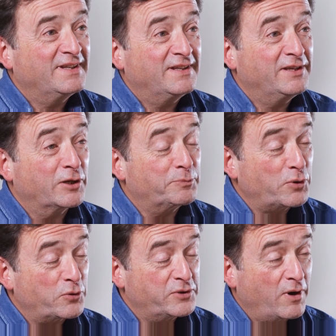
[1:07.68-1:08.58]
Here at
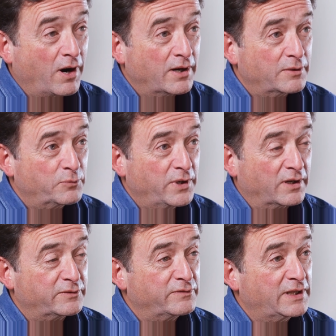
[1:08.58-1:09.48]
ProQR, we
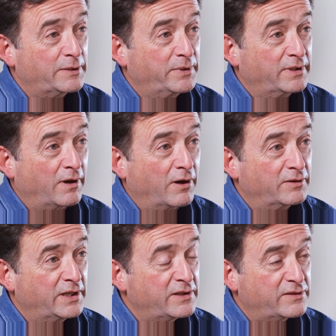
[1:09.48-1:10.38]
are developing
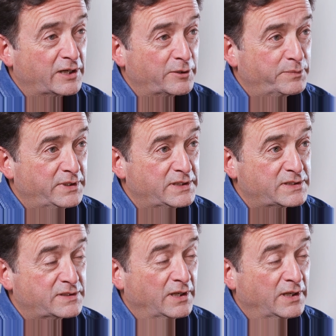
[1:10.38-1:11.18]
RNA therapies.